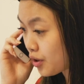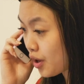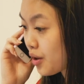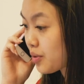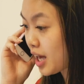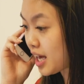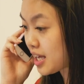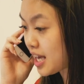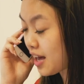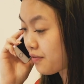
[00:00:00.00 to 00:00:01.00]
Okay,
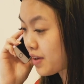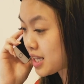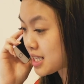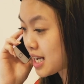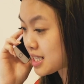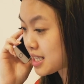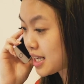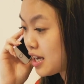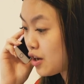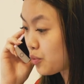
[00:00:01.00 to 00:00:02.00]
yeah,
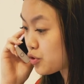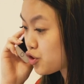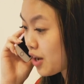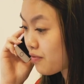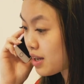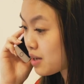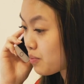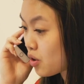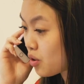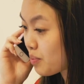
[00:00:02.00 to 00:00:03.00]
fantastic. Would you have any
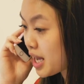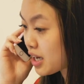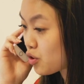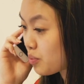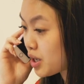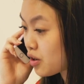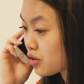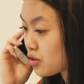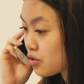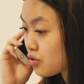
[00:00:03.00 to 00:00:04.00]
more men coming
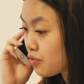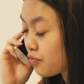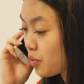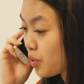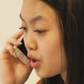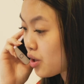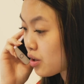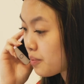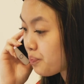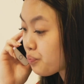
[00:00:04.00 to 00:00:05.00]
on for work?
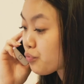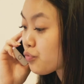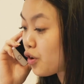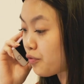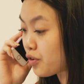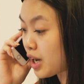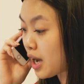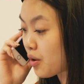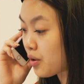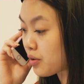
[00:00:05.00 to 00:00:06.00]
Not for
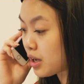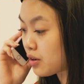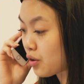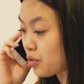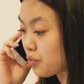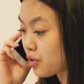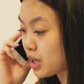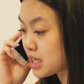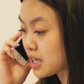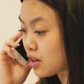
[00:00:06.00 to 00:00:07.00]
now. Okay, no
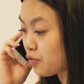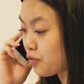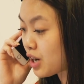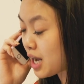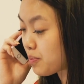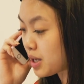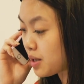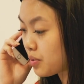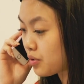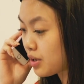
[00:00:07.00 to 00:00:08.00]
worries. I'll look for 9
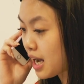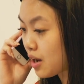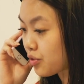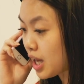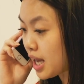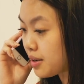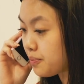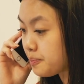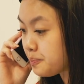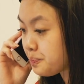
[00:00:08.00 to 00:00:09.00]
people now
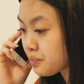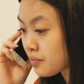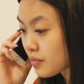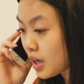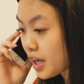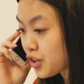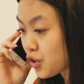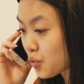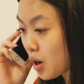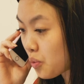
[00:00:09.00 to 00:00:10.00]
then. And
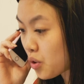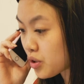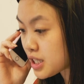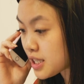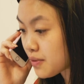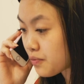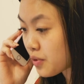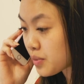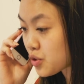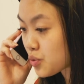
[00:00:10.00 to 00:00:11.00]
are wanting
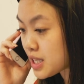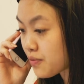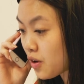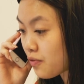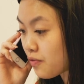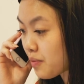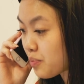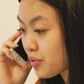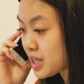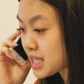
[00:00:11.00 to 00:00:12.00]
from the 24th
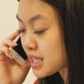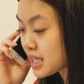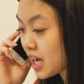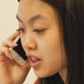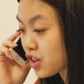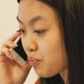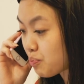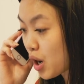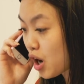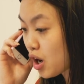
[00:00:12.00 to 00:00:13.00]
February till the 9th of
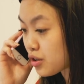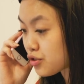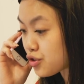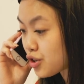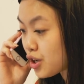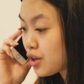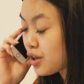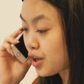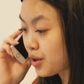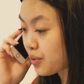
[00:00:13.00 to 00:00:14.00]
March.
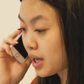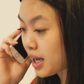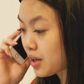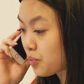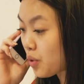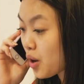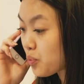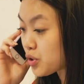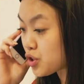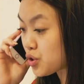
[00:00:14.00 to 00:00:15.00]
Okay, what I
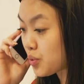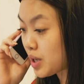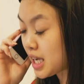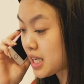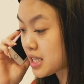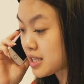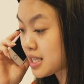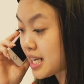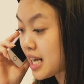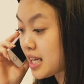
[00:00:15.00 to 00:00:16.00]
would do is, because
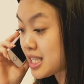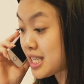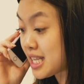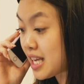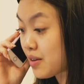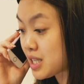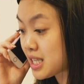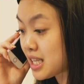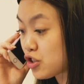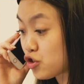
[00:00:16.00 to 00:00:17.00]
St Helens the nearest,
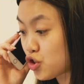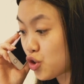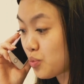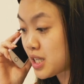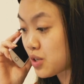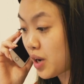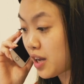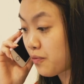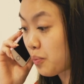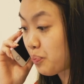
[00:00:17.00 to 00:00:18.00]
literally 2 minutes away
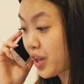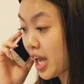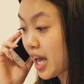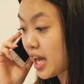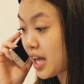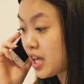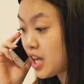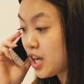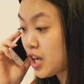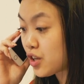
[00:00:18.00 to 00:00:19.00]
from there,
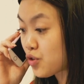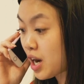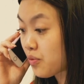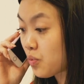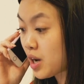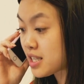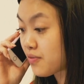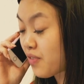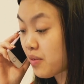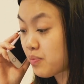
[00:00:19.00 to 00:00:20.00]
driving wise
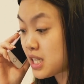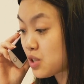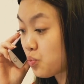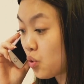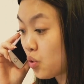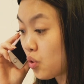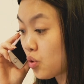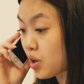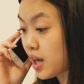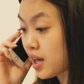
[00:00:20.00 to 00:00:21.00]
and 5 minutes
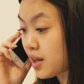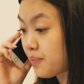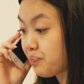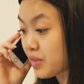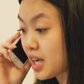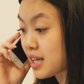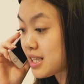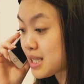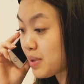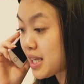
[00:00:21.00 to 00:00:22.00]
walk, I can
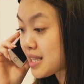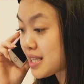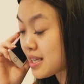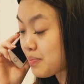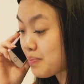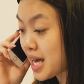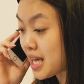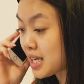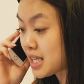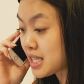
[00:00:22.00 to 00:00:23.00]
split the
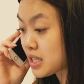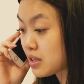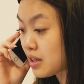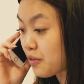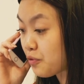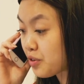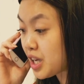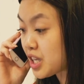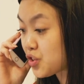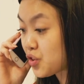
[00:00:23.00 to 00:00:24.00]
men into like
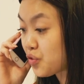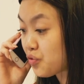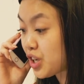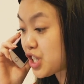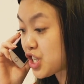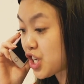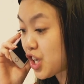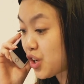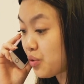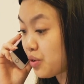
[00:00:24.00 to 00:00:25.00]
3-2-3-2
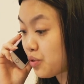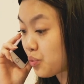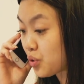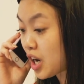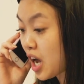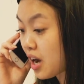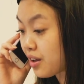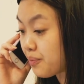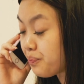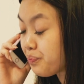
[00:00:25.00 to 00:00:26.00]
if you would
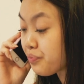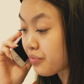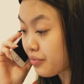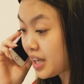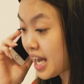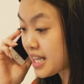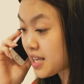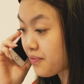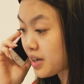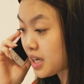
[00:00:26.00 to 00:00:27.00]
like. Yeah,
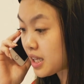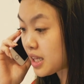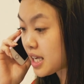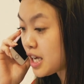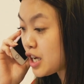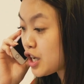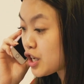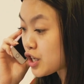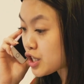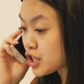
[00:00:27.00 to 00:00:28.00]
definitely.
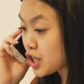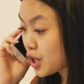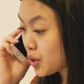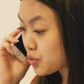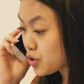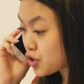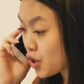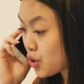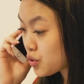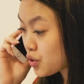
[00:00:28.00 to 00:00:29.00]
So the
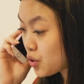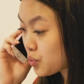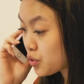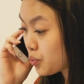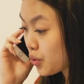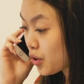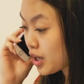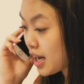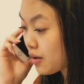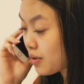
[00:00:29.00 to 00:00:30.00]
total would work
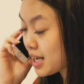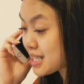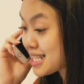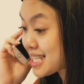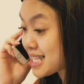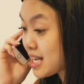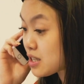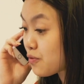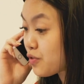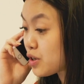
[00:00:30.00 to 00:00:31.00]
out at
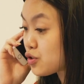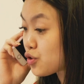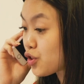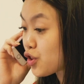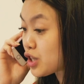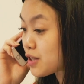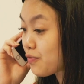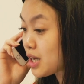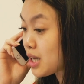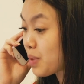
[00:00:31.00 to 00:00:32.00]

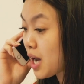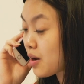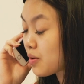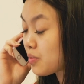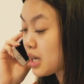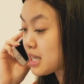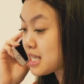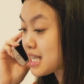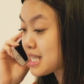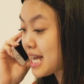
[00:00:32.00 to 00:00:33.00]

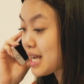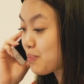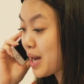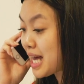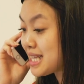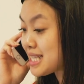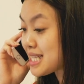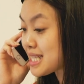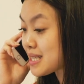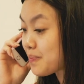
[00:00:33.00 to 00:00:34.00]

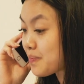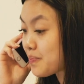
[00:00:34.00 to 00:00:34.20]
£6,333.68.